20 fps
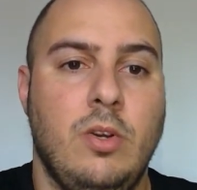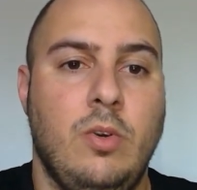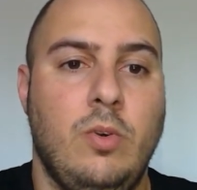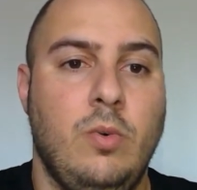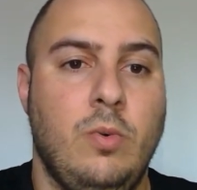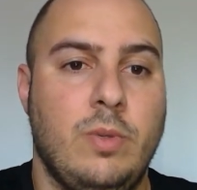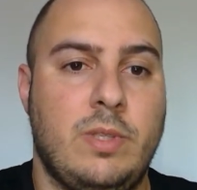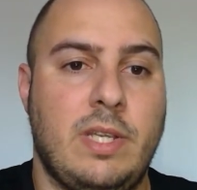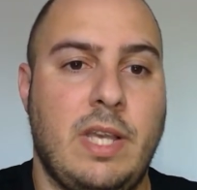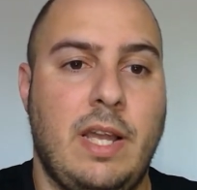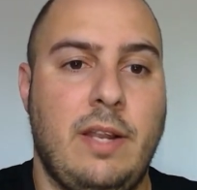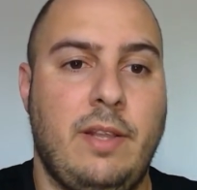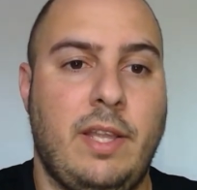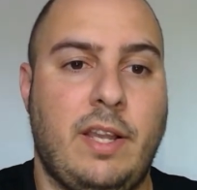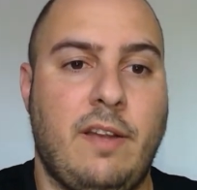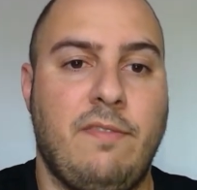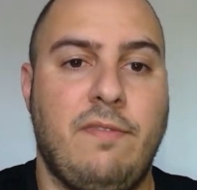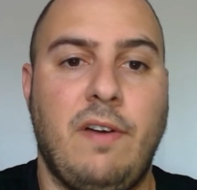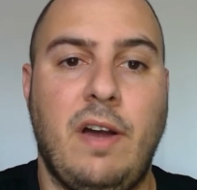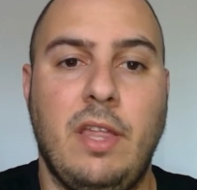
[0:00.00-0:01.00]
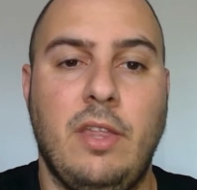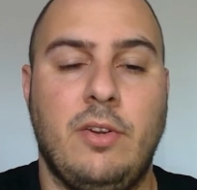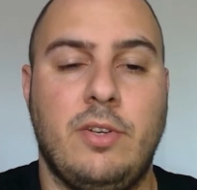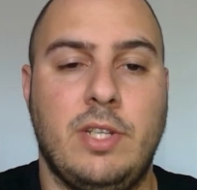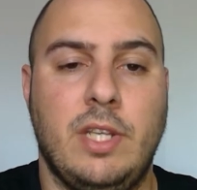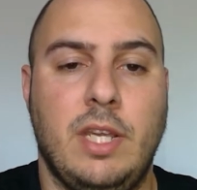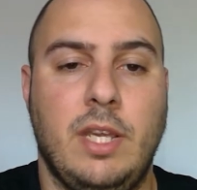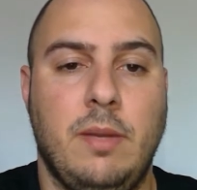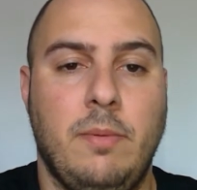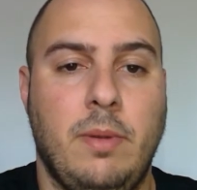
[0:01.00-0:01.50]
who was kind of like a father
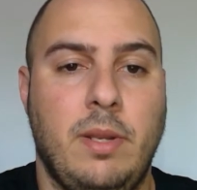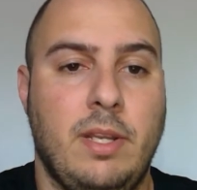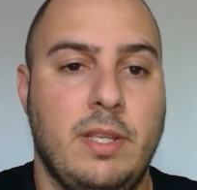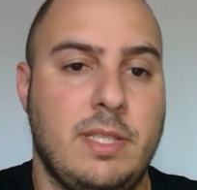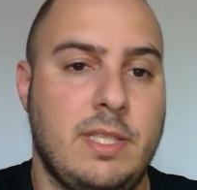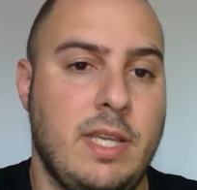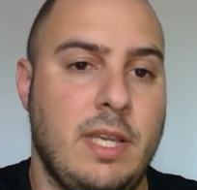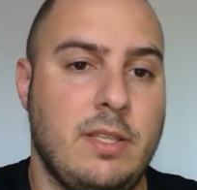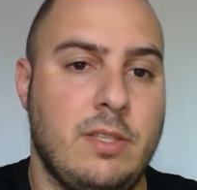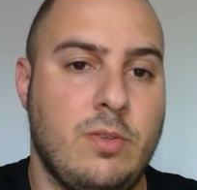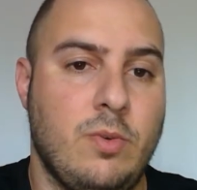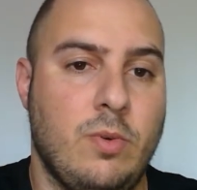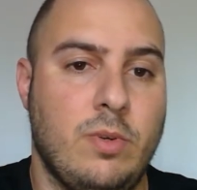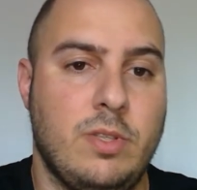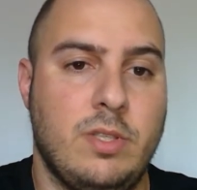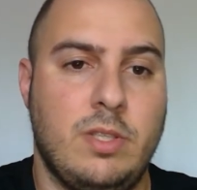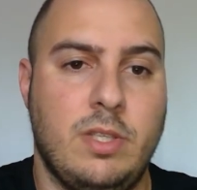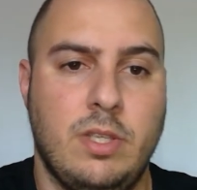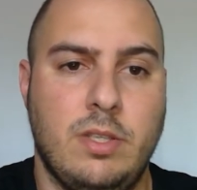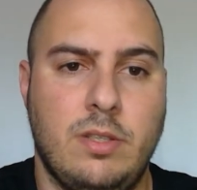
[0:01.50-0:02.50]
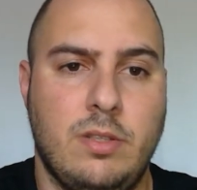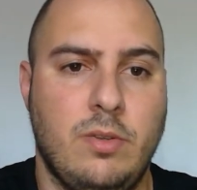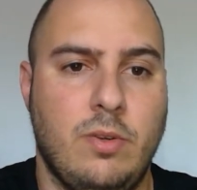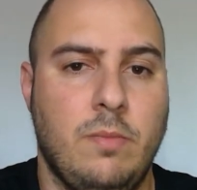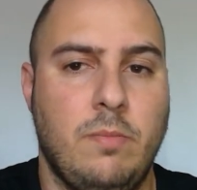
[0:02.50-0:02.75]
to him in a sense, or a sister,